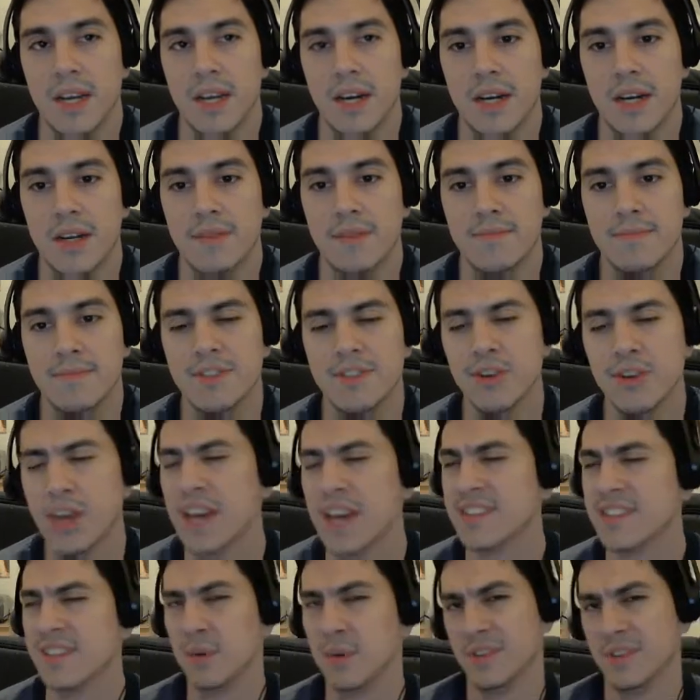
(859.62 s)
Um, so
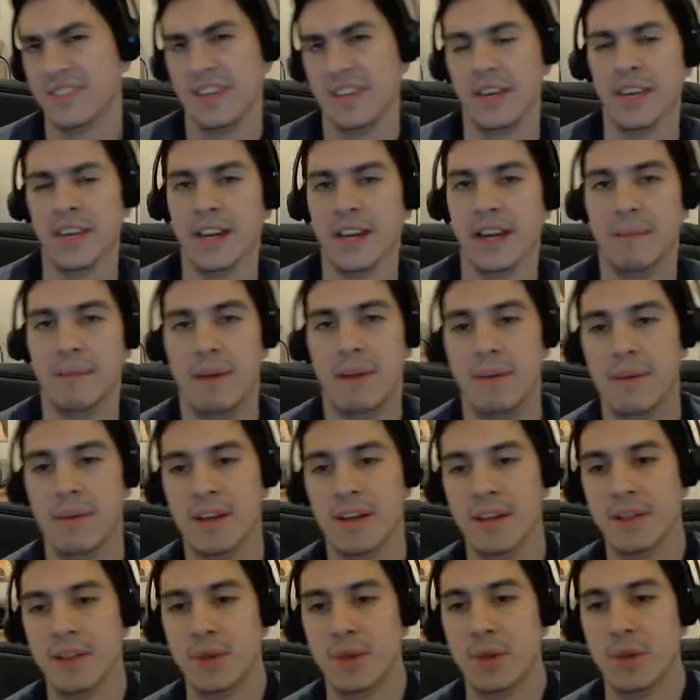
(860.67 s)
yeah, as I was saying, I'm, I'm,
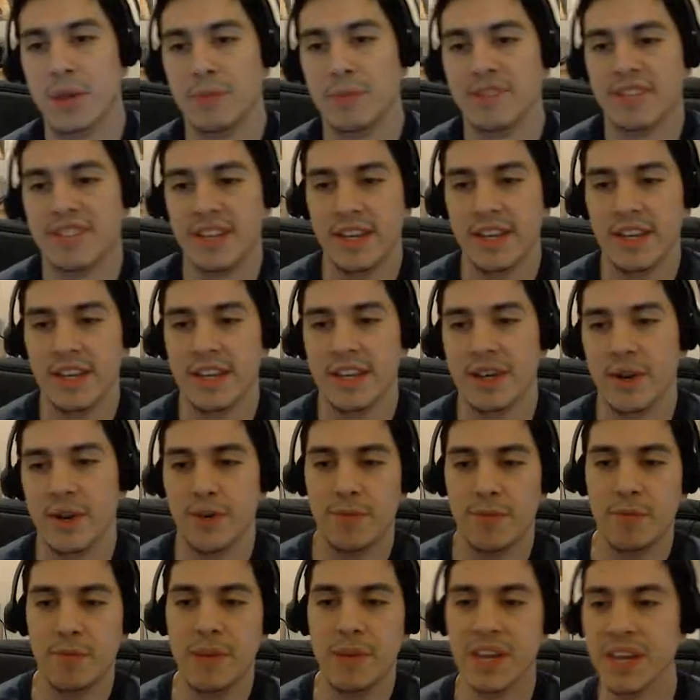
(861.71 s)
a little upset
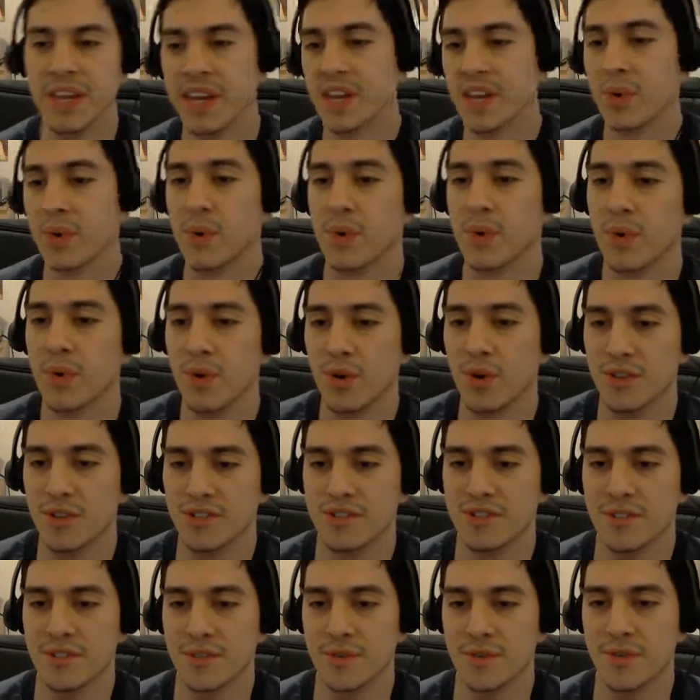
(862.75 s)
of being in Ecuador
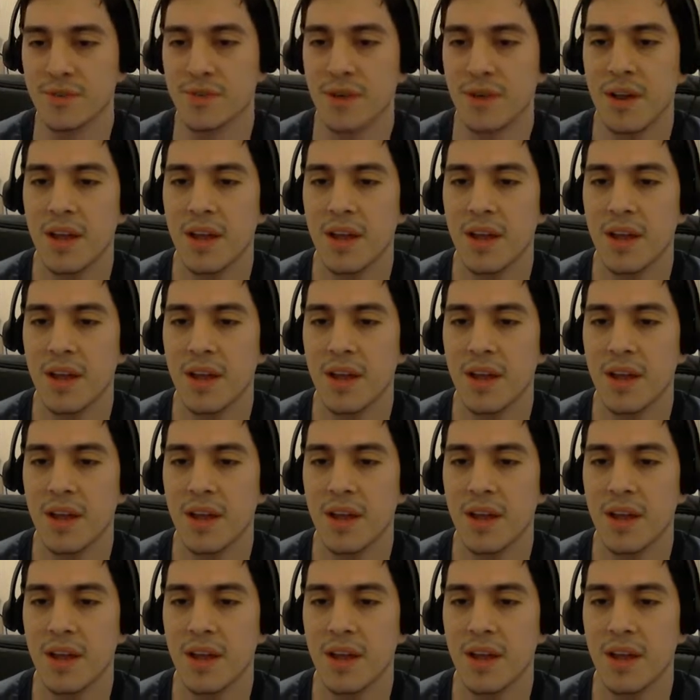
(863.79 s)
also,